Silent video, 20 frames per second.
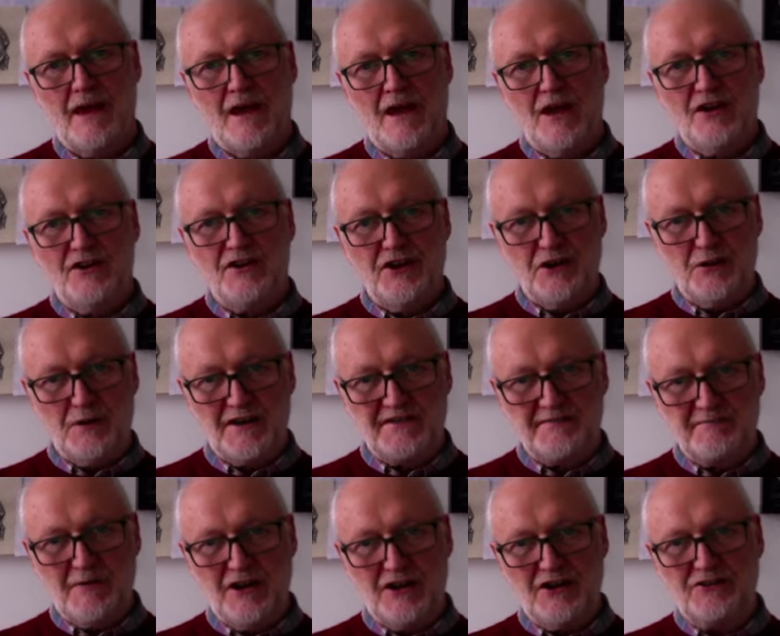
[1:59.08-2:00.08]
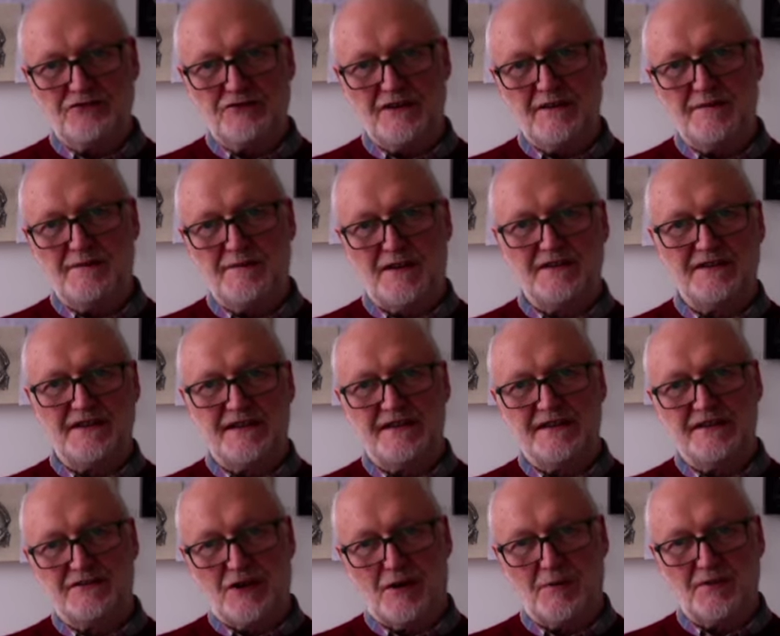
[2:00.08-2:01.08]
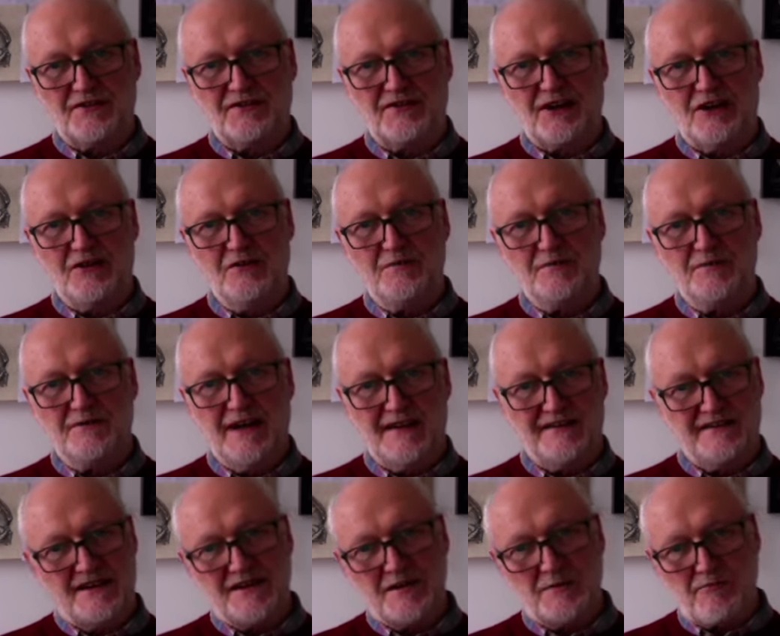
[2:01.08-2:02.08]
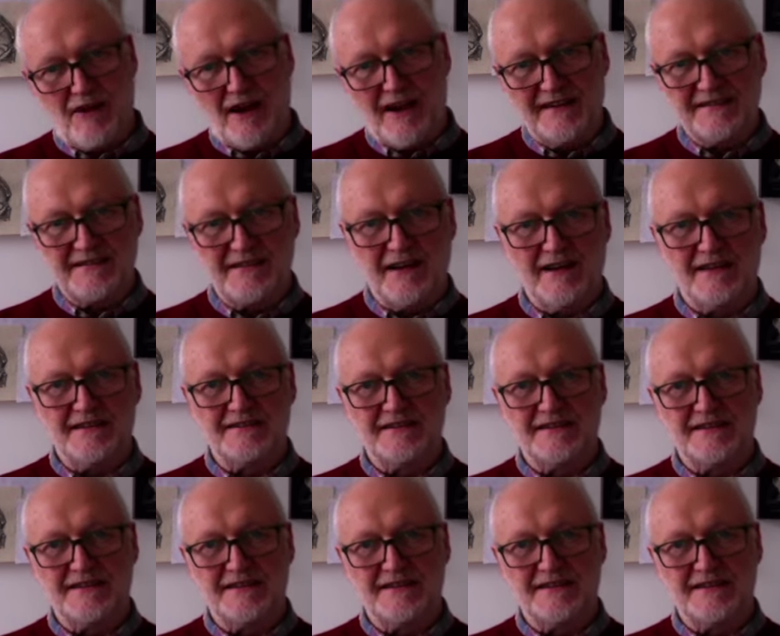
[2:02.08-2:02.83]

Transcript: The US military funded the toposcope and other brain science in